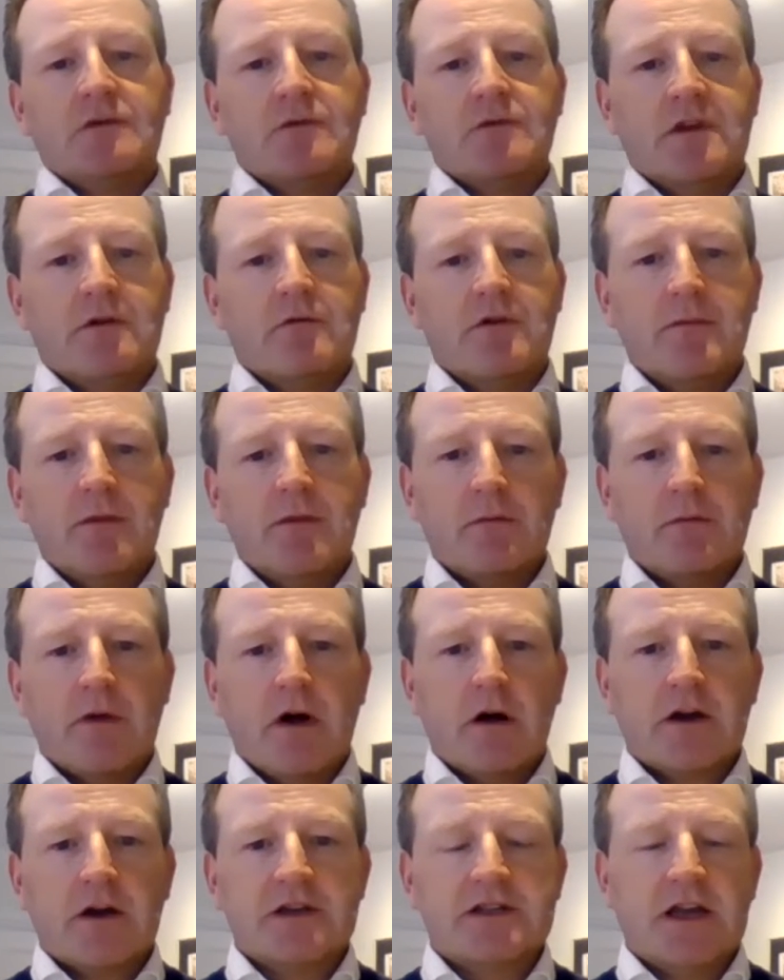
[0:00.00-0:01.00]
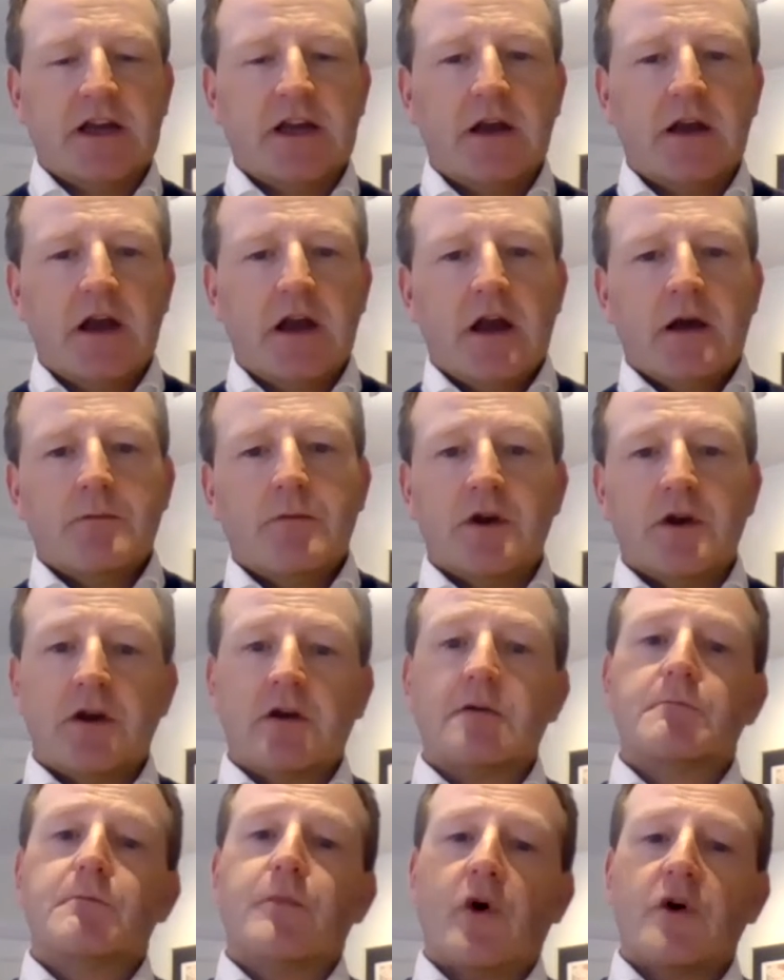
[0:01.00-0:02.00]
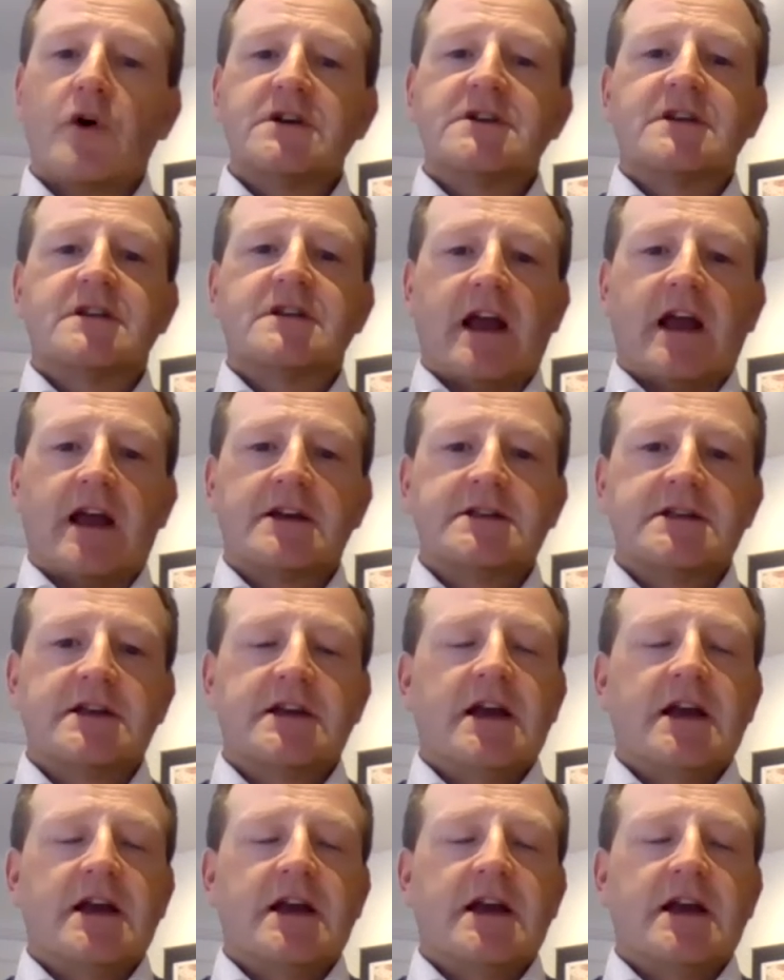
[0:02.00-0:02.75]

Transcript: with your email marketing, but you can point to that,